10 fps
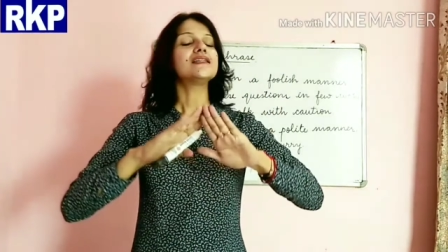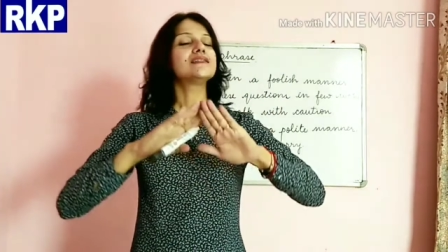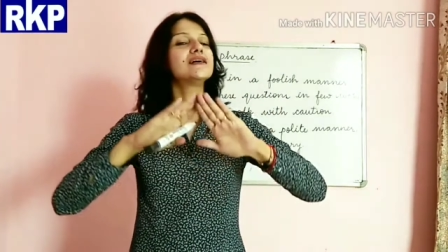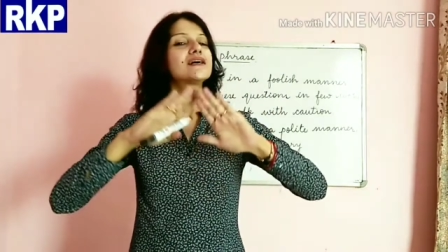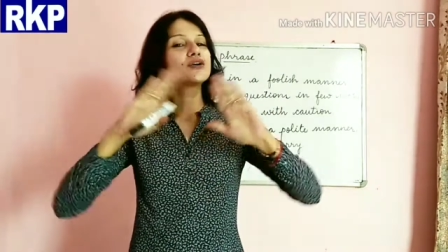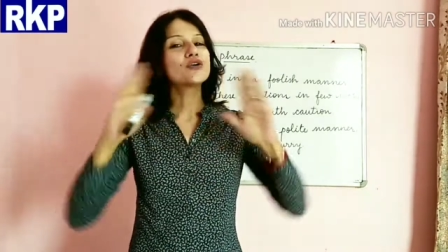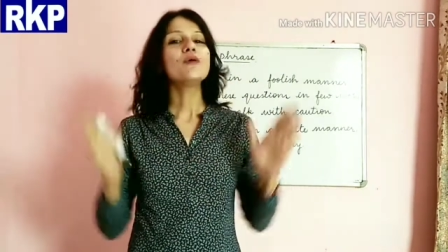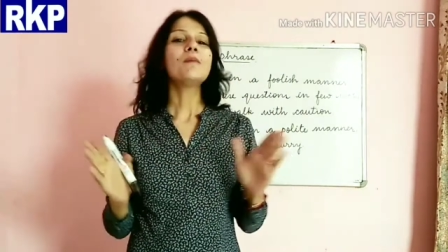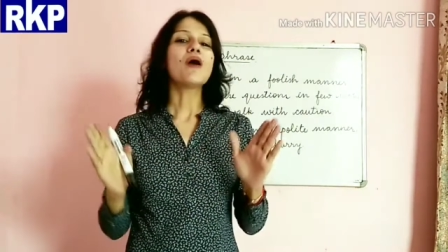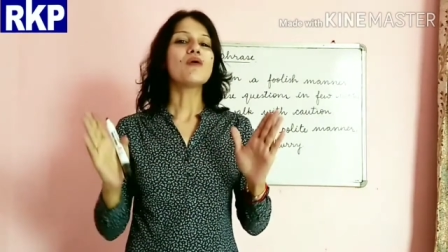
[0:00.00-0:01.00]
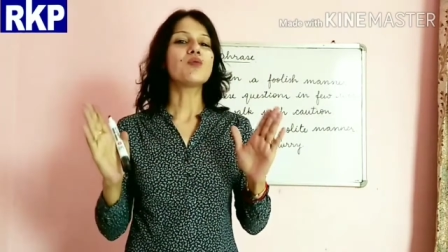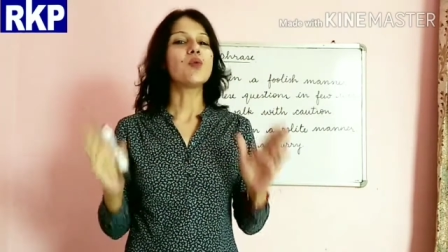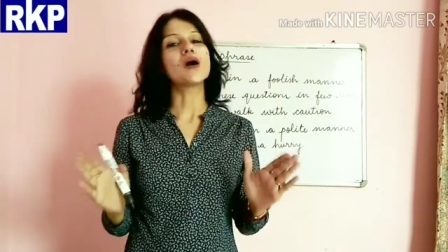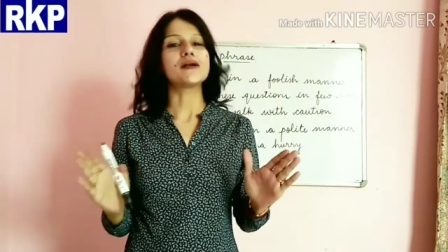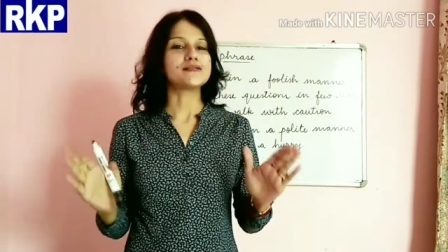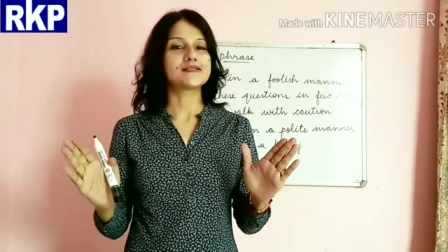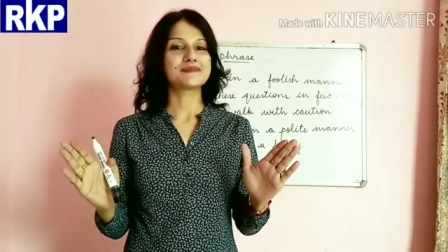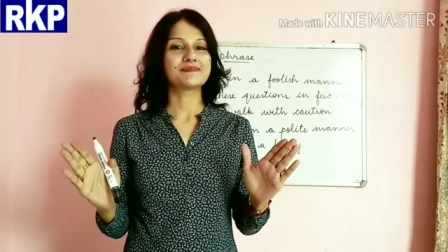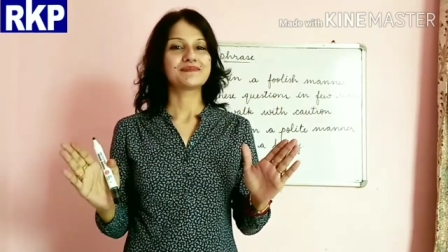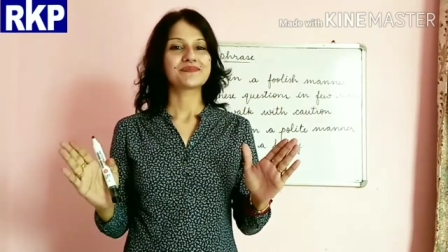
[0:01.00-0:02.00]
The group of words
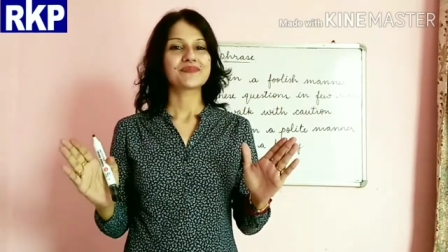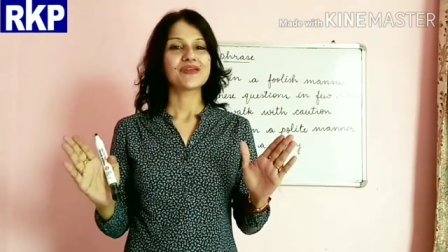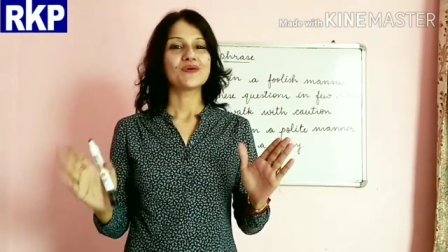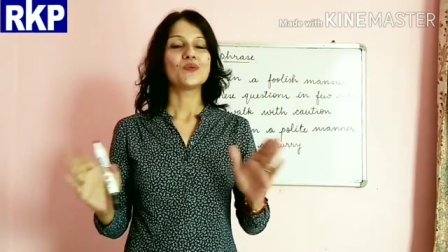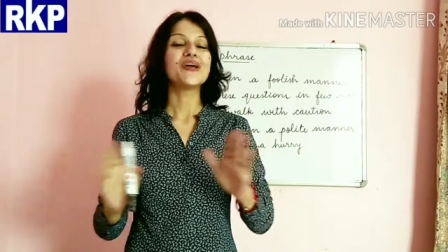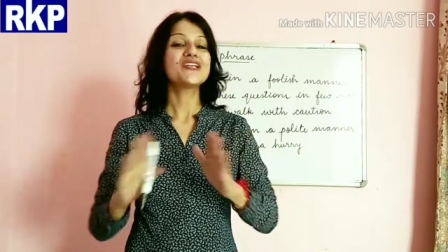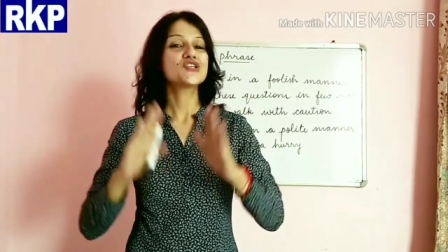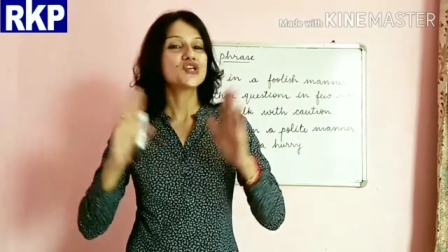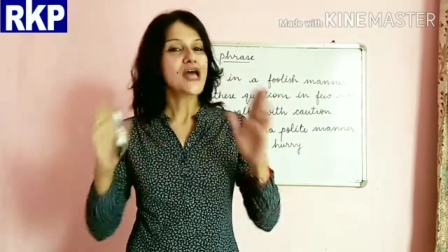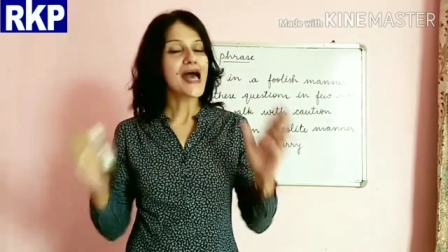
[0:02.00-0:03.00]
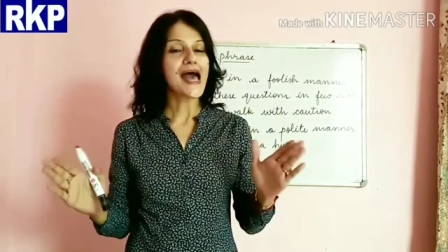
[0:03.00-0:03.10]
which